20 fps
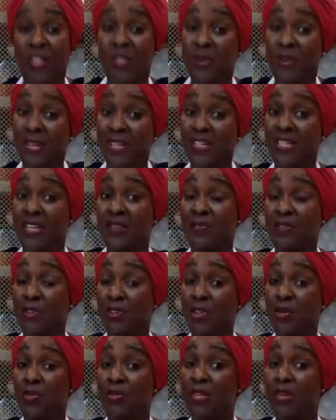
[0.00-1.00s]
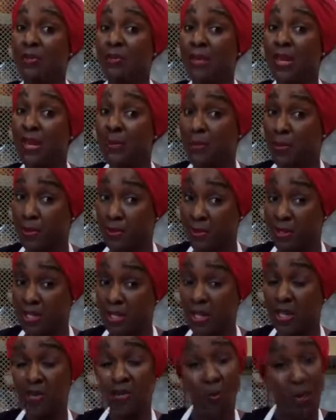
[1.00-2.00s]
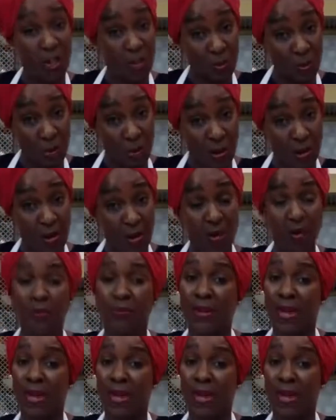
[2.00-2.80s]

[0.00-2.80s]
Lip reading: especially if they're using meat protein, which we aren't,